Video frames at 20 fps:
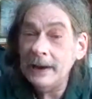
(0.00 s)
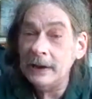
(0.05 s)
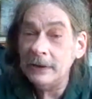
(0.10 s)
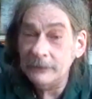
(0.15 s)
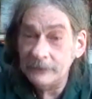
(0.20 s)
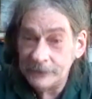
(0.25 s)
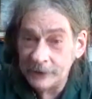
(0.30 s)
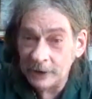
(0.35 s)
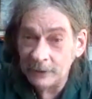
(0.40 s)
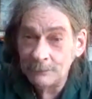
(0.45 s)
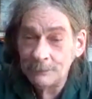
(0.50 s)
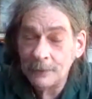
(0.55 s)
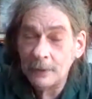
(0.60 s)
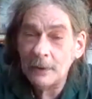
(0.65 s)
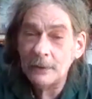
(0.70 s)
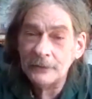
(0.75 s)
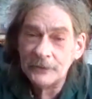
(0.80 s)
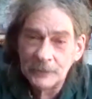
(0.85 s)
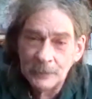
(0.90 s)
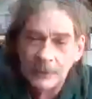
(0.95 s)
in
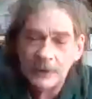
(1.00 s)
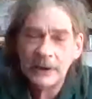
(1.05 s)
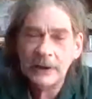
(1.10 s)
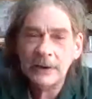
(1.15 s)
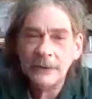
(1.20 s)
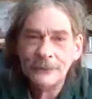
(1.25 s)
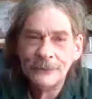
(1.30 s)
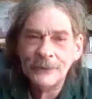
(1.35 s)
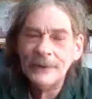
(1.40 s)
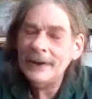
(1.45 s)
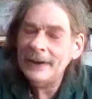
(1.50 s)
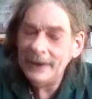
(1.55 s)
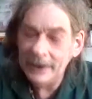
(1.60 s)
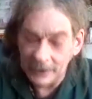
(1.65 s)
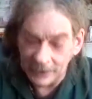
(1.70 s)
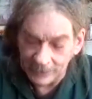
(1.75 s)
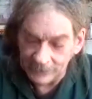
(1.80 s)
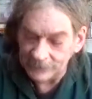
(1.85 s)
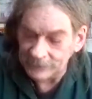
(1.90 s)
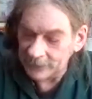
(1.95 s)
tempos, beats,
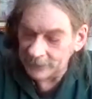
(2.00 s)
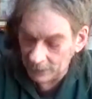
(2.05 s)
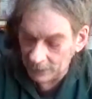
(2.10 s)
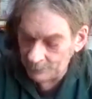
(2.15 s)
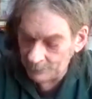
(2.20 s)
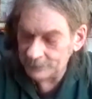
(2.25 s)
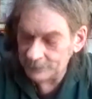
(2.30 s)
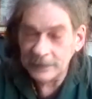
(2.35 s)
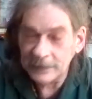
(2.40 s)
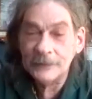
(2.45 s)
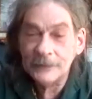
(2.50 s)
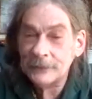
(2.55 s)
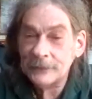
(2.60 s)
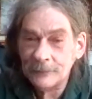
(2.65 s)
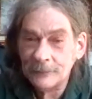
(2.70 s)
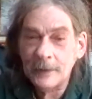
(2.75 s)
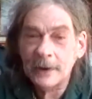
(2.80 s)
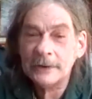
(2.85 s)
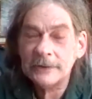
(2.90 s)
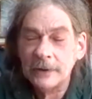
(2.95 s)
and yep, it's
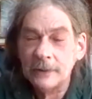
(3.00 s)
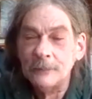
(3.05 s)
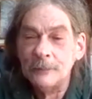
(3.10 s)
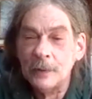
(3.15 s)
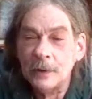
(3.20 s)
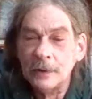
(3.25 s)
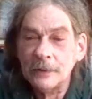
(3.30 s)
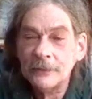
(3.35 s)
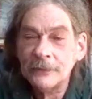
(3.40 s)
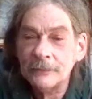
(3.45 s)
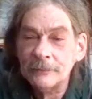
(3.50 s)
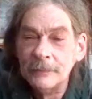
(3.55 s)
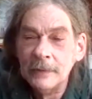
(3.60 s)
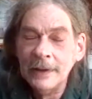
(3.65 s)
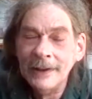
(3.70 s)
affecting folks.